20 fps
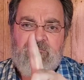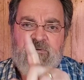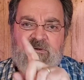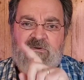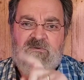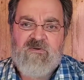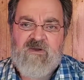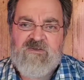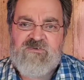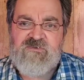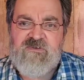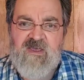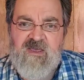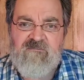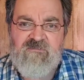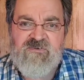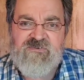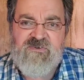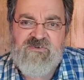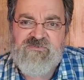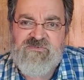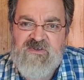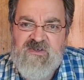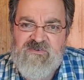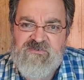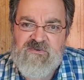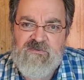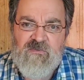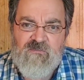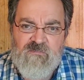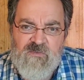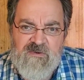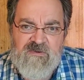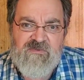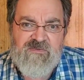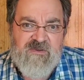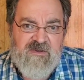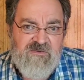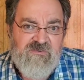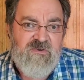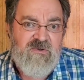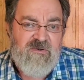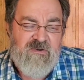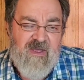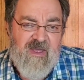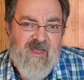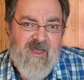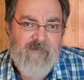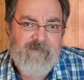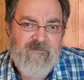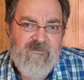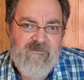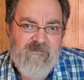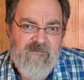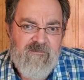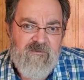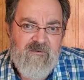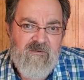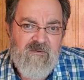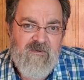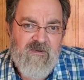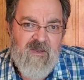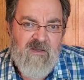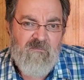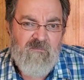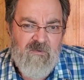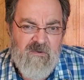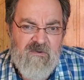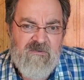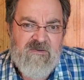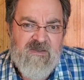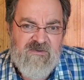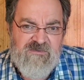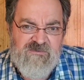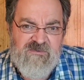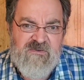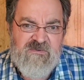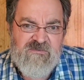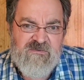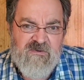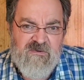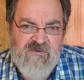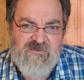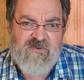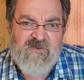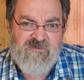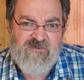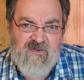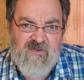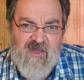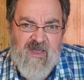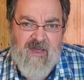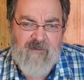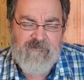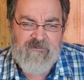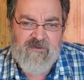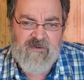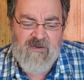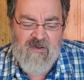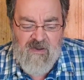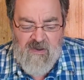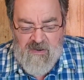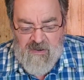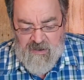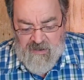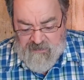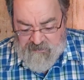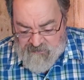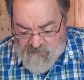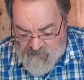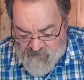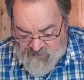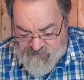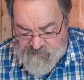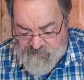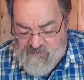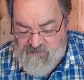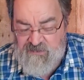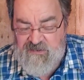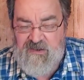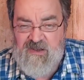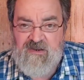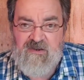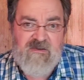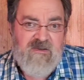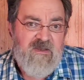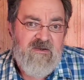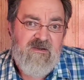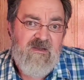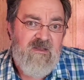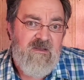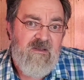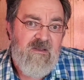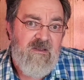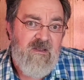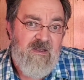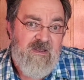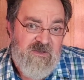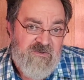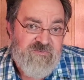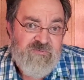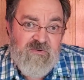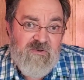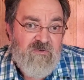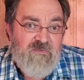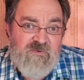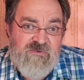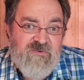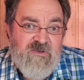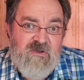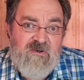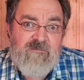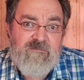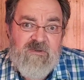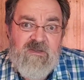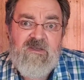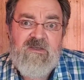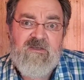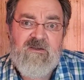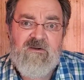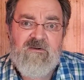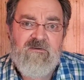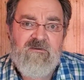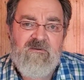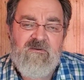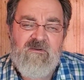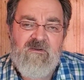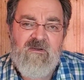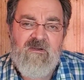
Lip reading: But Christ gave us a season of when things are going to happen. And we're in that season because things are happening. And he also indicated that Israel was going to be here.